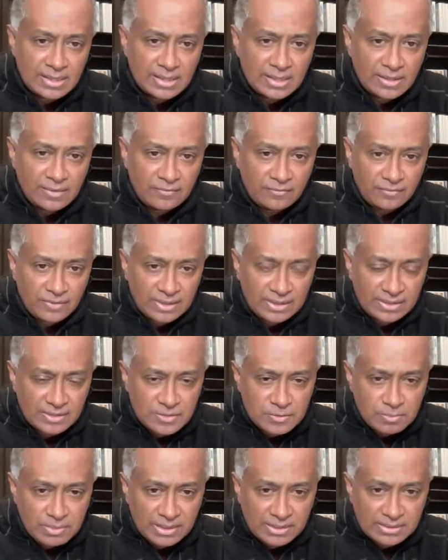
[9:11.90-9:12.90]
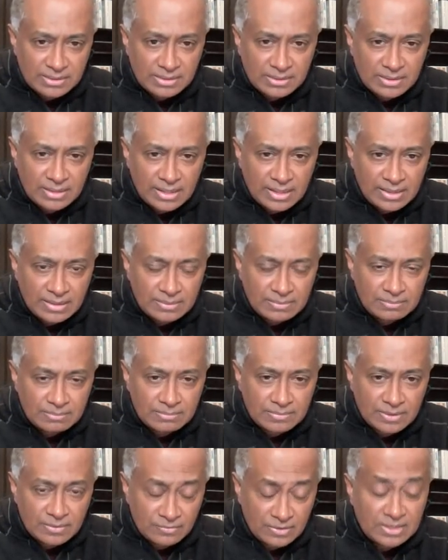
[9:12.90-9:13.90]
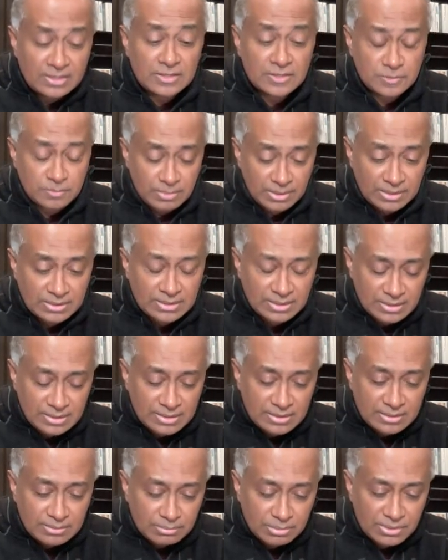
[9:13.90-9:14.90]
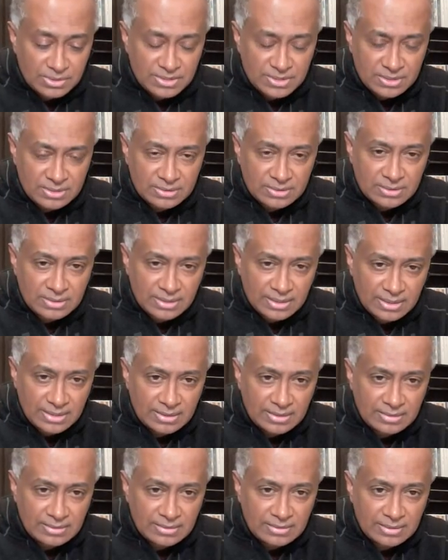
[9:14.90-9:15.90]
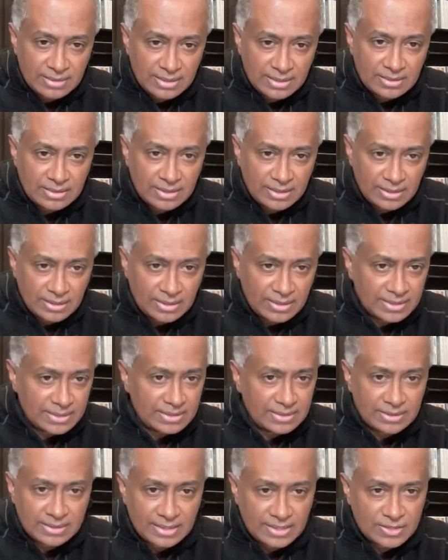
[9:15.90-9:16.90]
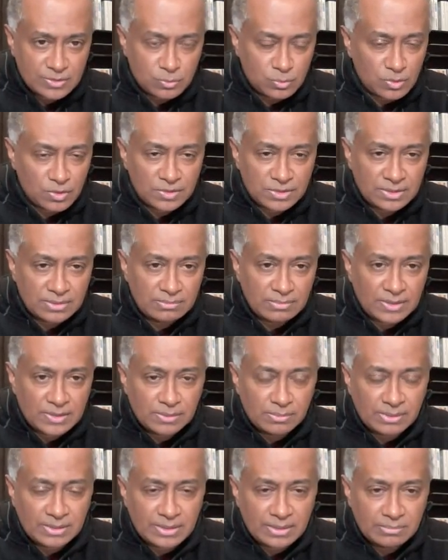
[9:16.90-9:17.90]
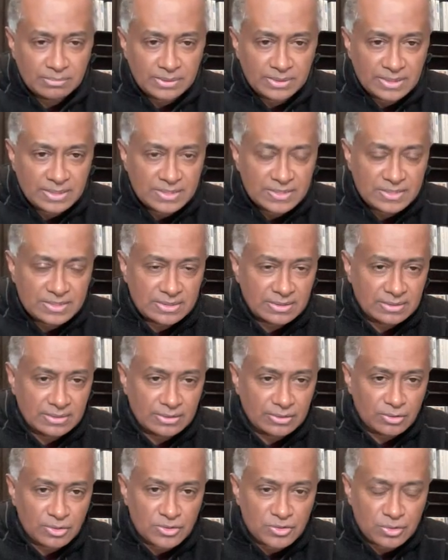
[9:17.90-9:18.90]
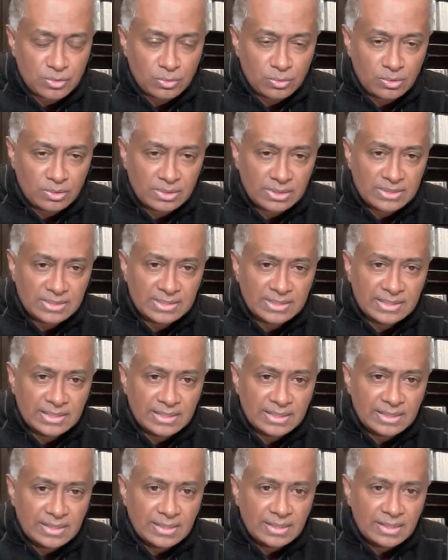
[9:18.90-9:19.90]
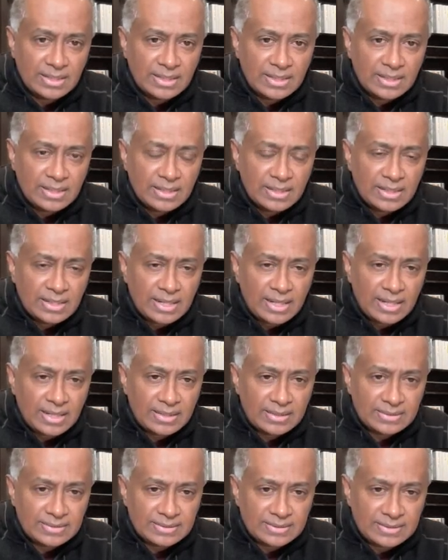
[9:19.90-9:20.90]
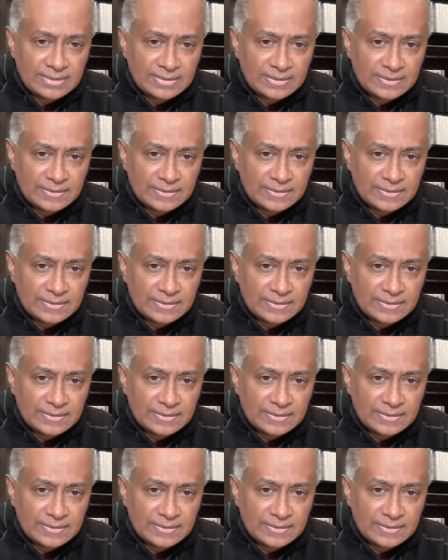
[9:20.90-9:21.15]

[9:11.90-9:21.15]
a very respected name, a very respected person in AI, has worked in multiple companies across the world. And